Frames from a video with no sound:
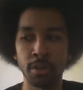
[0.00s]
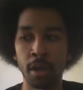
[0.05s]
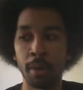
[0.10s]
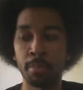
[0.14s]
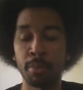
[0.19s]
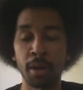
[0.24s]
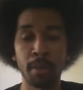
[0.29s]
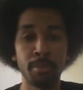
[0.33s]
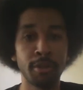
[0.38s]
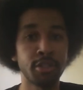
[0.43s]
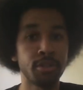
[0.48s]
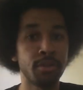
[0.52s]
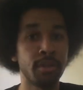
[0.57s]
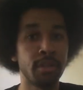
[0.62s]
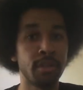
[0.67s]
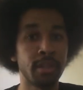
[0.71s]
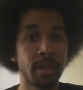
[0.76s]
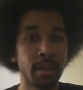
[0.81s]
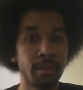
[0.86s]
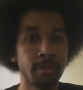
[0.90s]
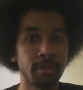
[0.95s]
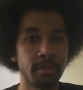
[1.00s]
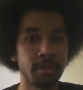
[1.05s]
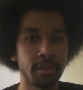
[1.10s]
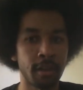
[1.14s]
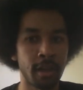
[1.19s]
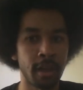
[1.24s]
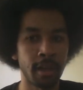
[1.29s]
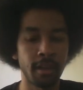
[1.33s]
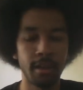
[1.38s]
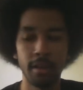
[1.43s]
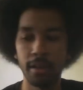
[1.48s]
I'll probably shoot it later
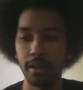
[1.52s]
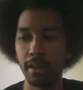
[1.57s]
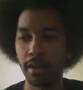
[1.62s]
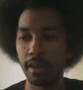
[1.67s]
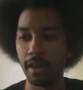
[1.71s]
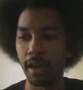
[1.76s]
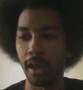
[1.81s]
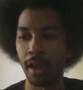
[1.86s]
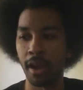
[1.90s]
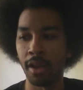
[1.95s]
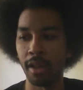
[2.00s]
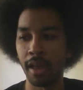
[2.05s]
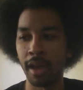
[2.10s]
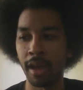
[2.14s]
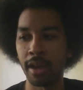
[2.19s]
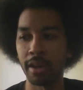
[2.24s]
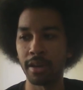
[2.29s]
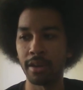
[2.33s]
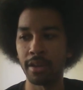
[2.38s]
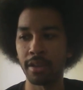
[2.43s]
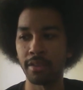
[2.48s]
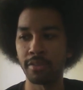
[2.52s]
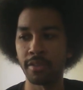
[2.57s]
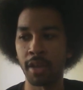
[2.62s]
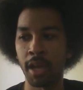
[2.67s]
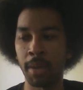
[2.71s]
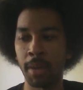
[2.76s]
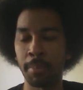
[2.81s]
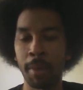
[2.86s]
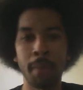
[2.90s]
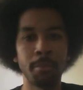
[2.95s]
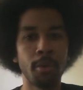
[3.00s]
today, and I'll edit it.
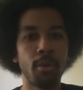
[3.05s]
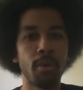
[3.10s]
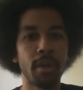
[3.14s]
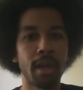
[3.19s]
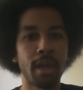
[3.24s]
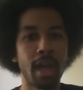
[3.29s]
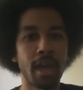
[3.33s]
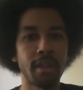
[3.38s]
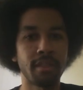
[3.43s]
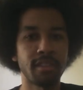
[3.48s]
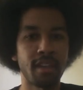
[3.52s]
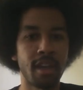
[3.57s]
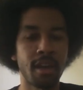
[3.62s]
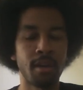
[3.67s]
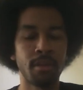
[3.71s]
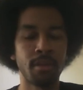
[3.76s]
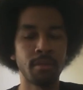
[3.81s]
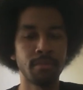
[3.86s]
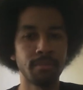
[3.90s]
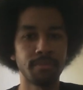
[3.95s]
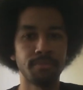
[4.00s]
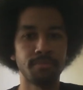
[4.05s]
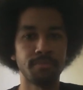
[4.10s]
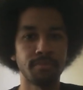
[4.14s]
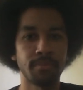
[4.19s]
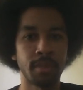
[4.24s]
I'm going out of town.